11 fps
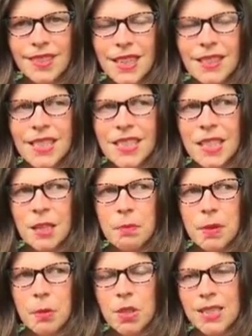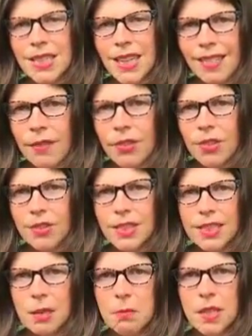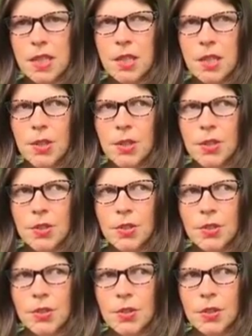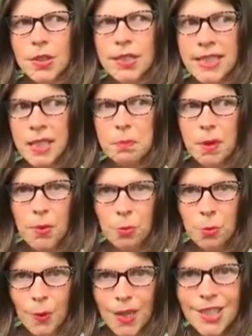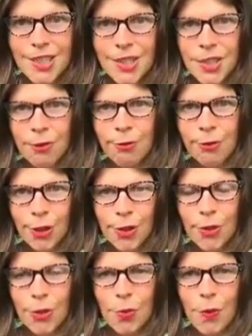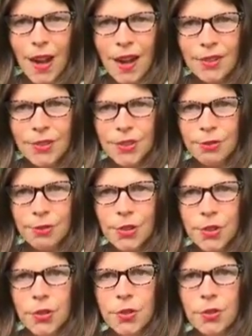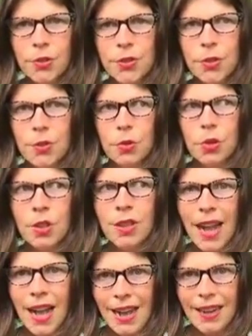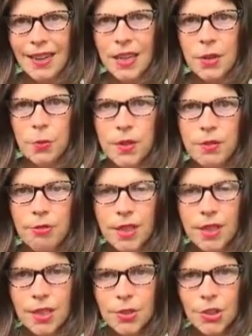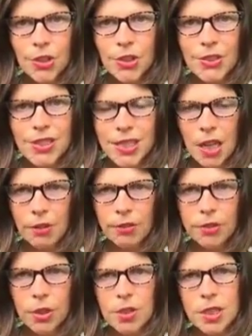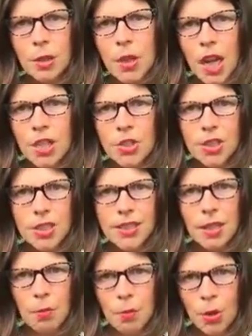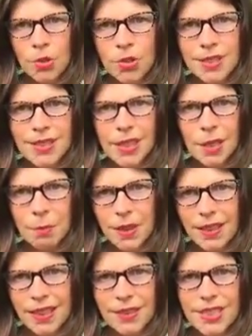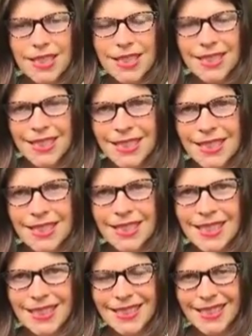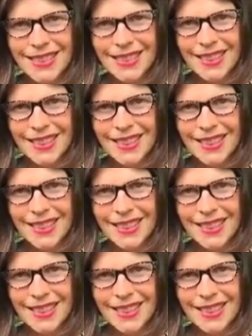And this can be multi-level. This can be deep and rich, fertile ground for you to look at and reveal to yourself those subconscious emotions and beliefs and tendencies.